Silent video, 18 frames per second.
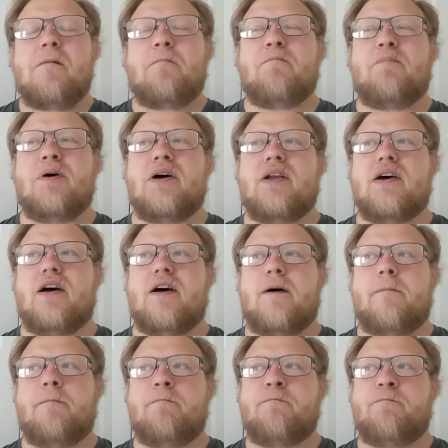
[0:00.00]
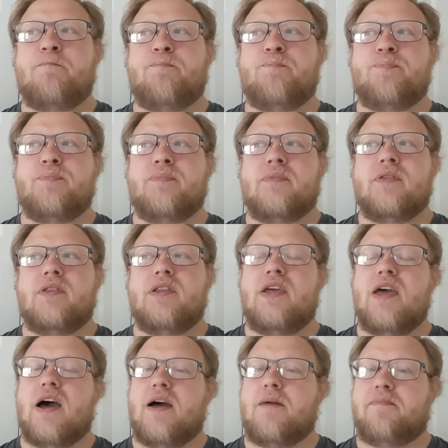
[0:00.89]
but um,
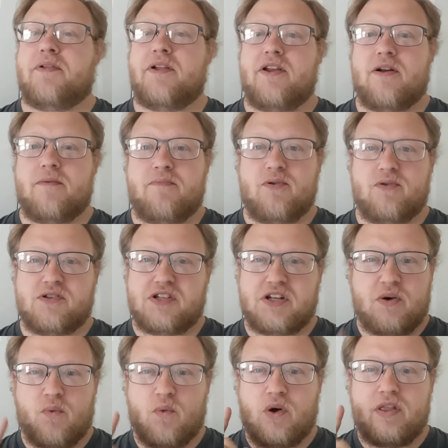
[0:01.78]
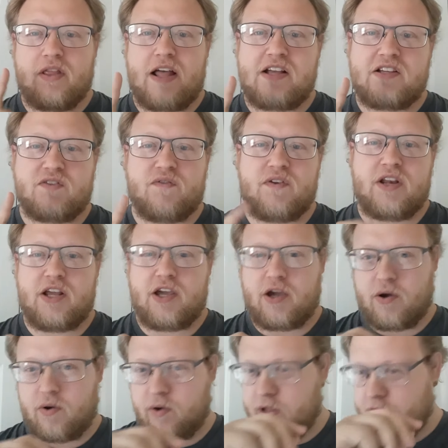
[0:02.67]
yeah, I plan on posting one last
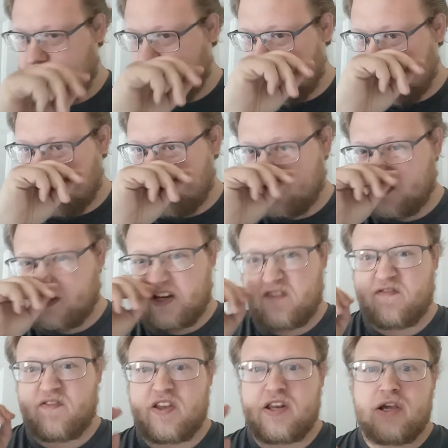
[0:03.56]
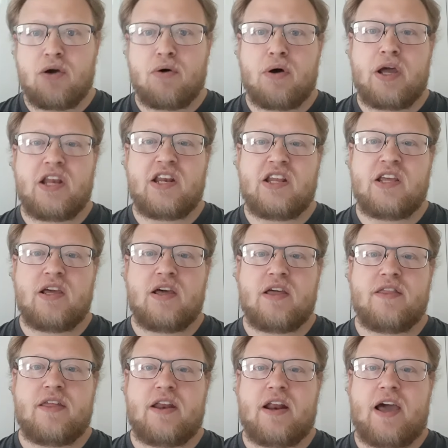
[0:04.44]
video. It was a video
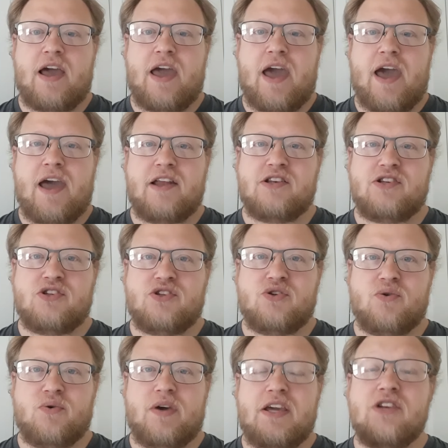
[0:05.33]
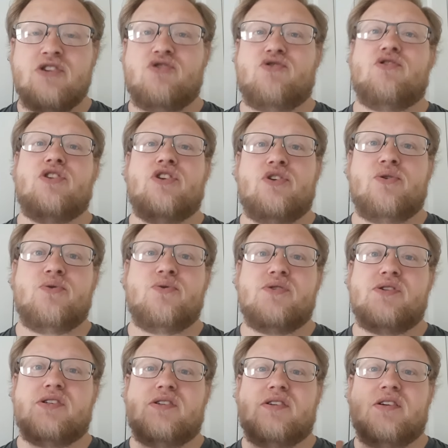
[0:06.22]
idea that I had to
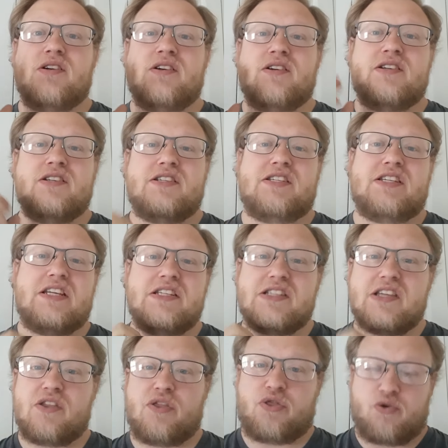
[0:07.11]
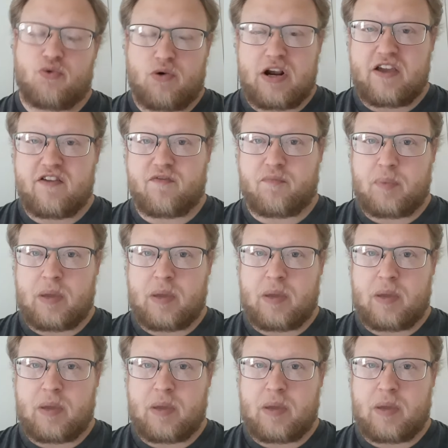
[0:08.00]
introduce season three of